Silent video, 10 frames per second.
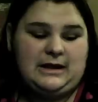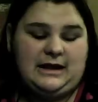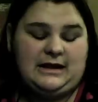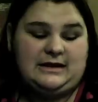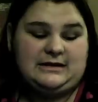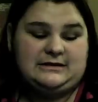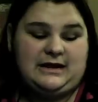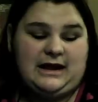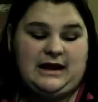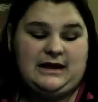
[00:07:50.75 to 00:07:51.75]
And
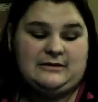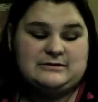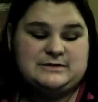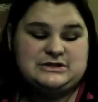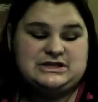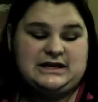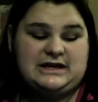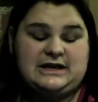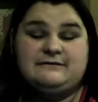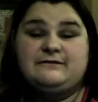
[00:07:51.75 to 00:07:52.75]
I was pushing
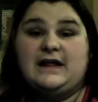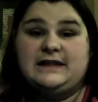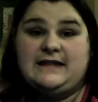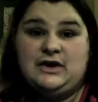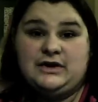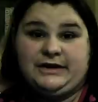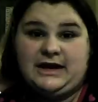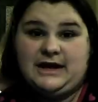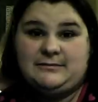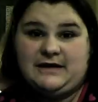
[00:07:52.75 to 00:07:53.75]
it, and finally they hooked it up,